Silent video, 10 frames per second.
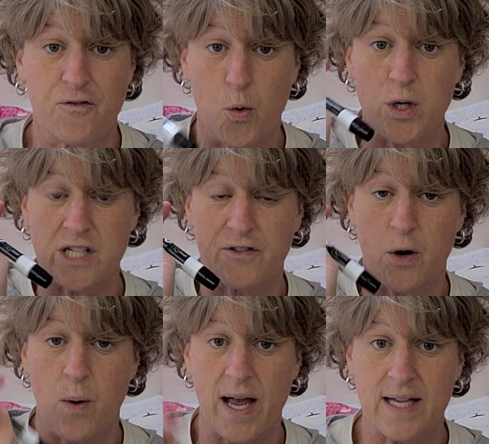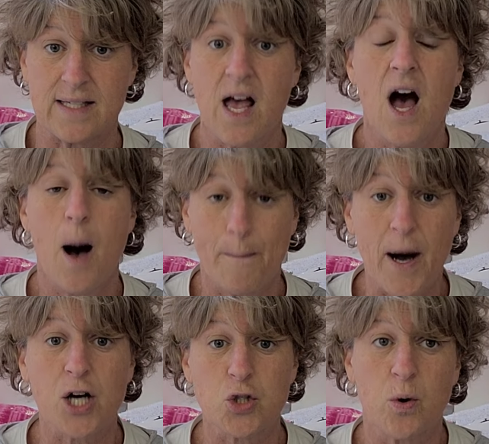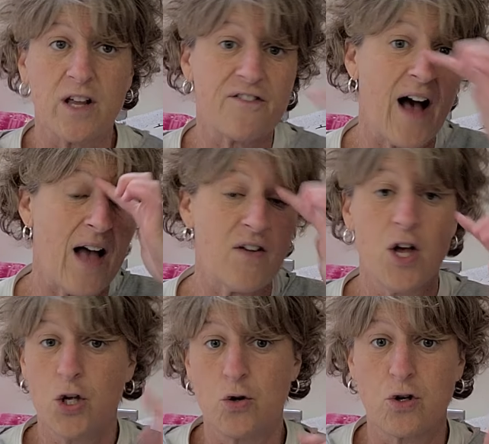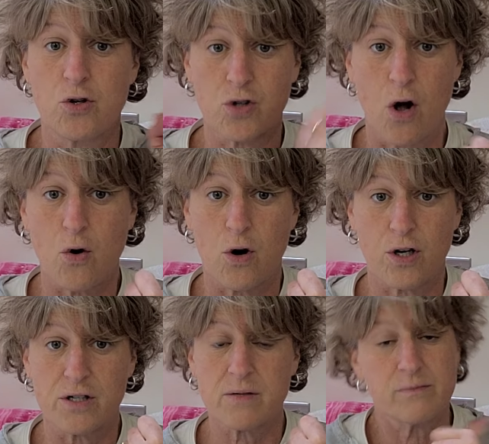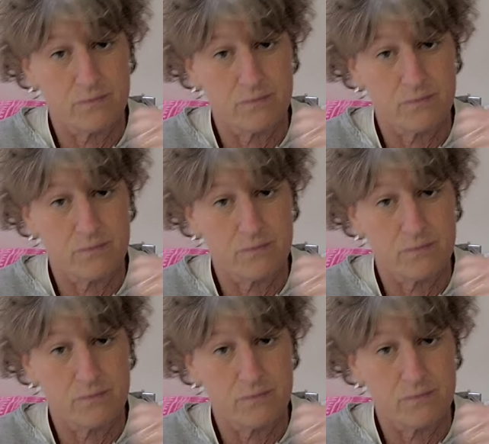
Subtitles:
4 different ways. $1.25. You can use all quarters.